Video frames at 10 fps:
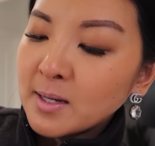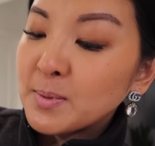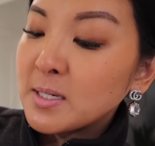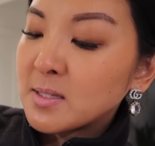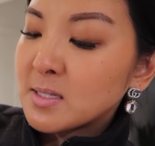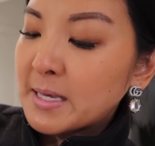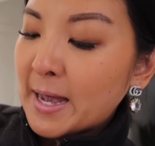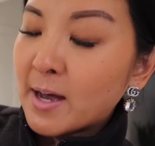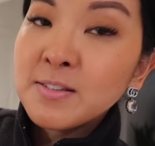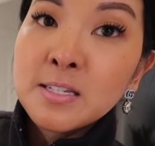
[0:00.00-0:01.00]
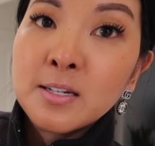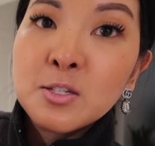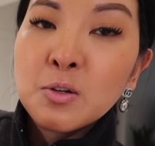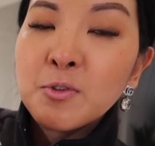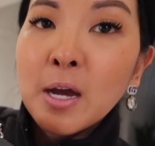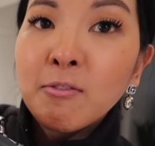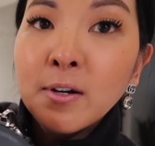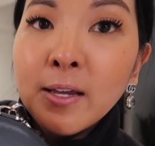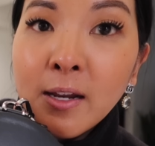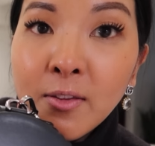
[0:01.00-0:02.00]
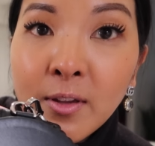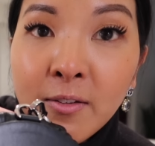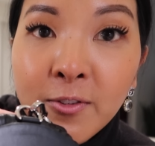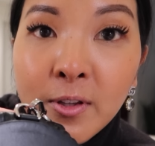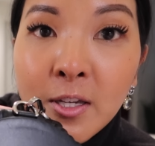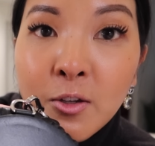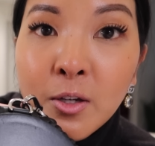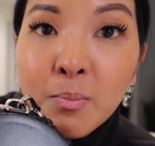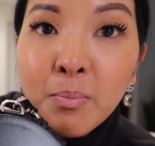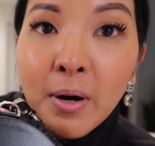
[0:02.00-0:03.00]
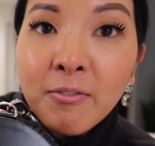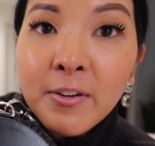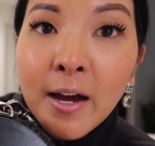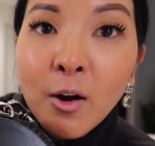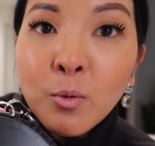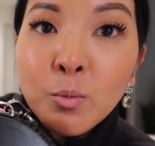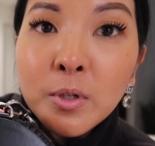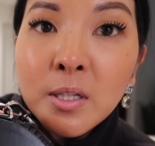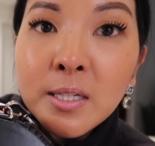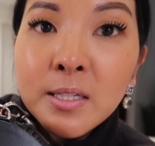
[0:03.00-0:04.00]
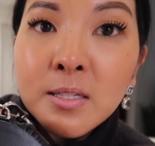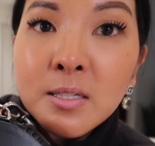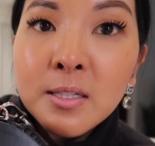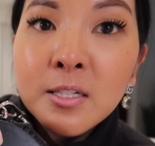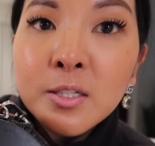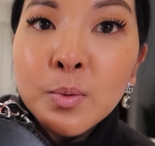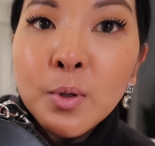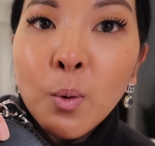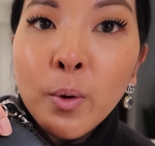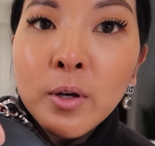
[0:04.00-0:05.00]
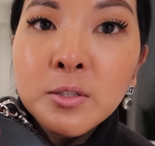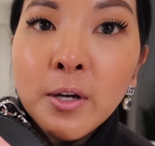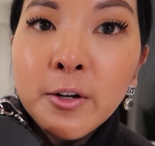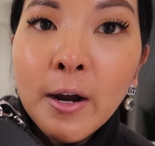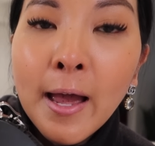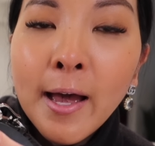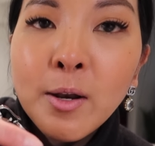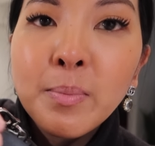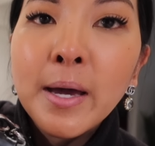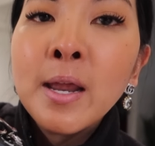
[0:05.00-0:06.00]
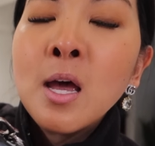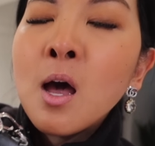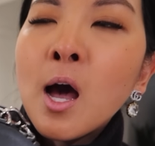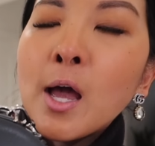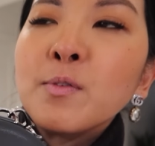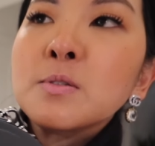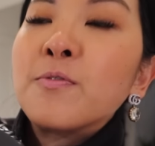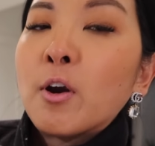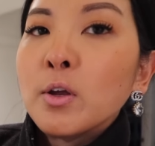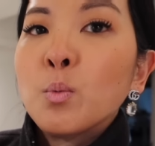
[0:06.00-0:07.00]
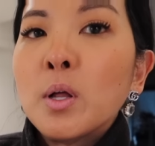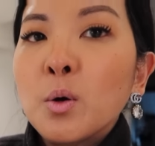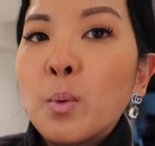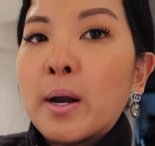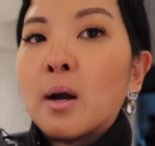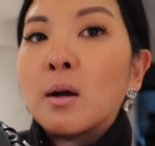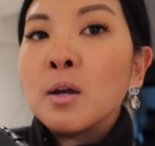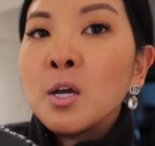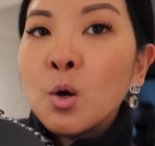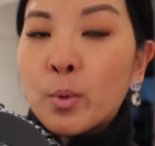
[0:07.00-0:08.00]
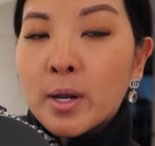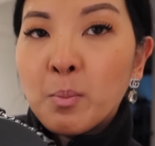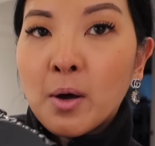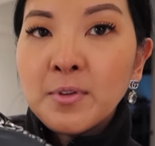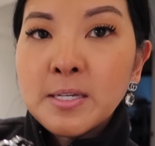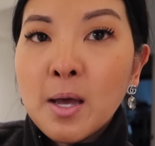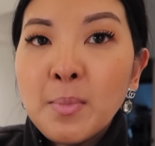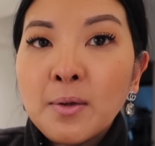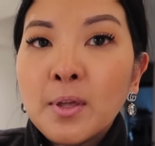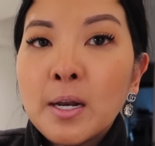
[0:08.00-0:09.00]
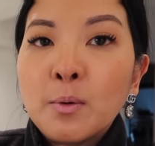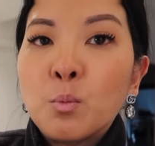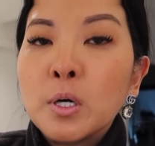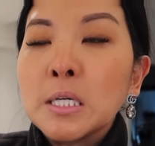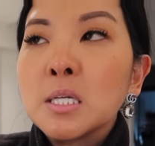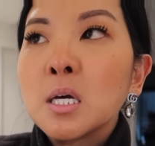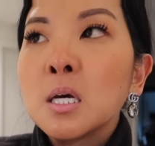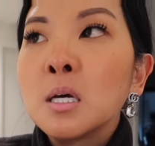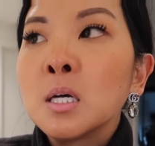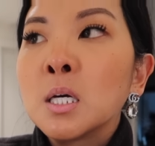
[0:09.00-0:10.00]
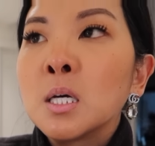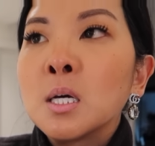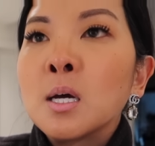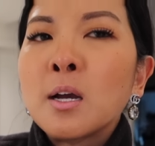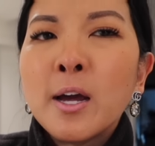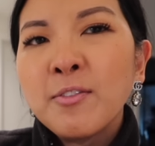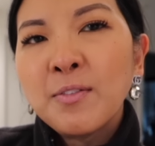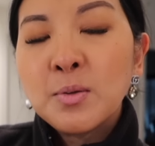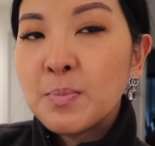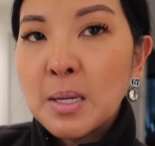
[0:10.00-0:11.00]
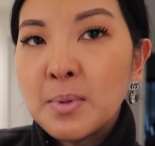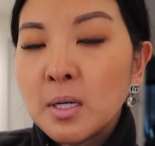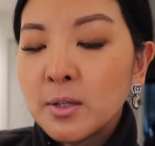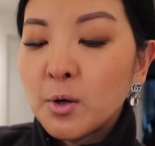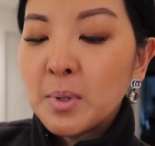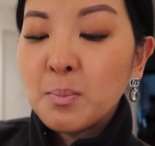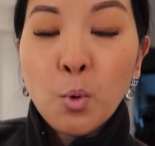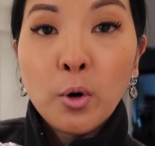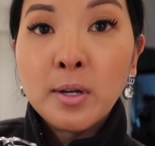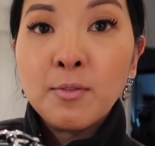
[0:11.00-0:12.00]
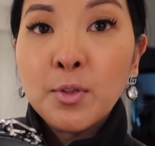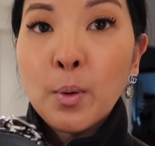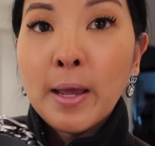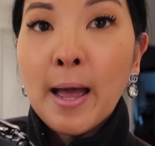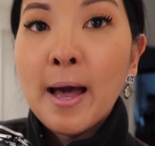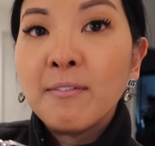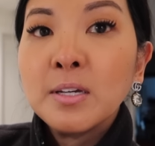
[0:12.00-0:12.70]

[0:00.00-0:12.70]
because it's calf skin, so if you ever get anything, I feel like you can buff it out really easily just with the oils on your hand. But I was very well aware when I bought this handbag that I would kind of have to baby it a little bit more, even though I have